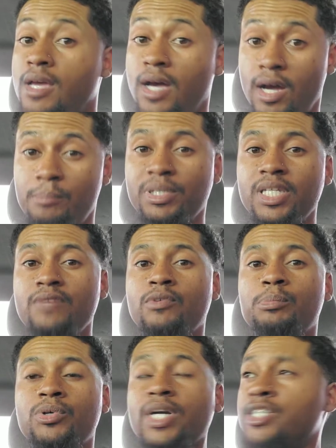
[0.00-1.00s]

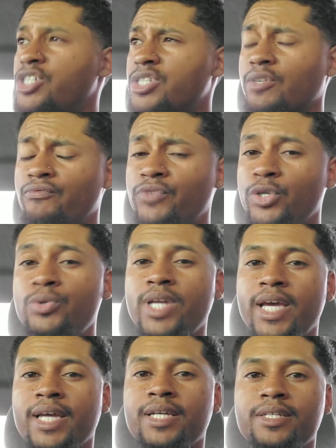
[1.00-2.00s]
Unbelievable. In just a few
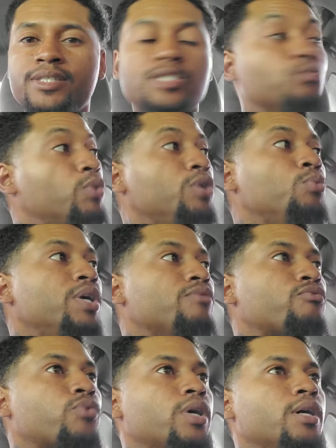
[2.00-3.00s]
days, we went
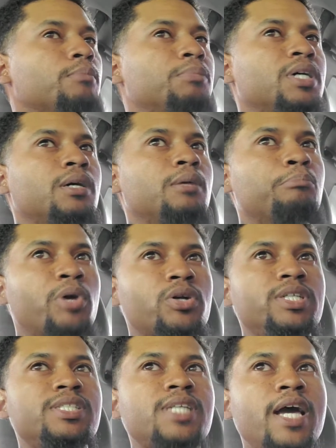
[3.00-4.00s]
from Bernie
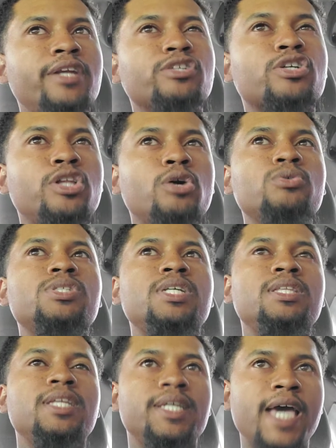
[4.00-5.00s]
Sanders closing
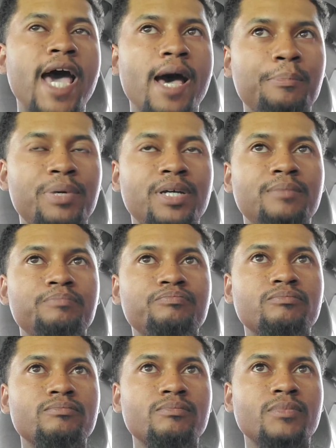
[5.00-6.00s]
the gap
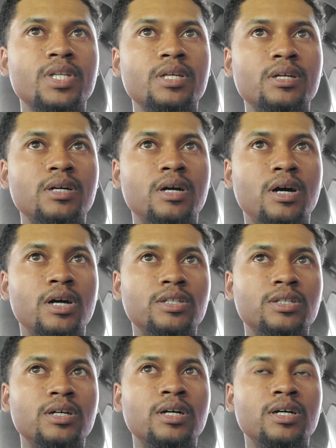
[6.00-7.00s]

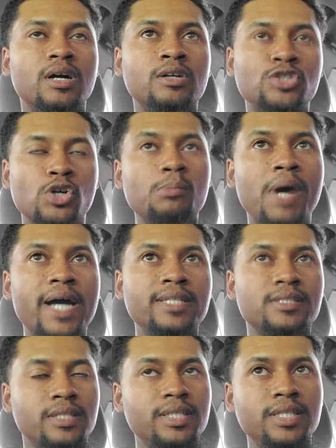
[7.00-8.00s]
on Joe
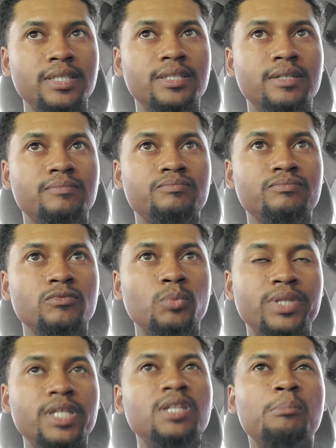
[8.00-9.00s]
Biden's lead
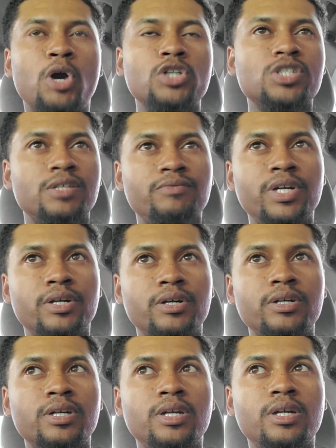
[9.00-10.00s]
within the margin of
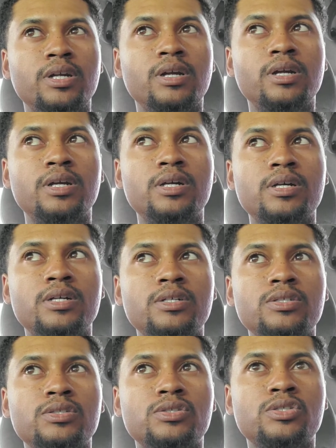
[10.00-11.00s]
error
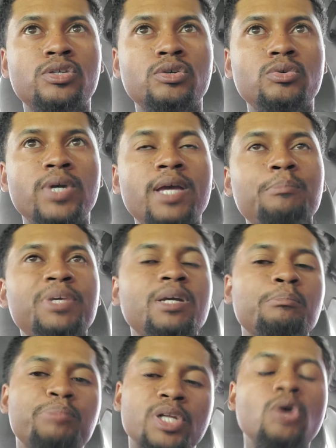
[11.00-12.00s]
to him being
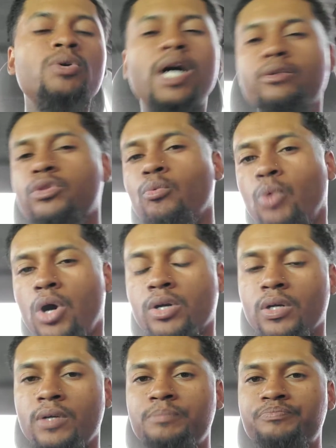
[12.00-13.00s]
blown out the
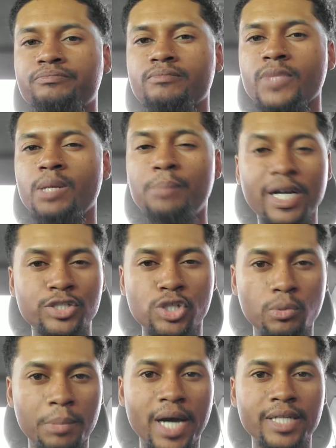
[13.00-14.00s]
water by
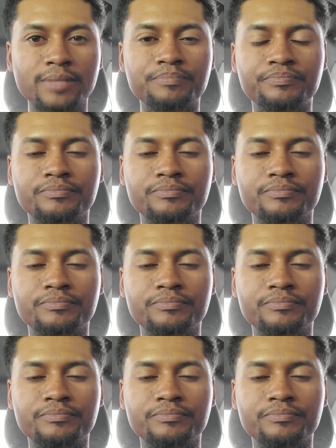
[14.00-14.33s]
Joe Biden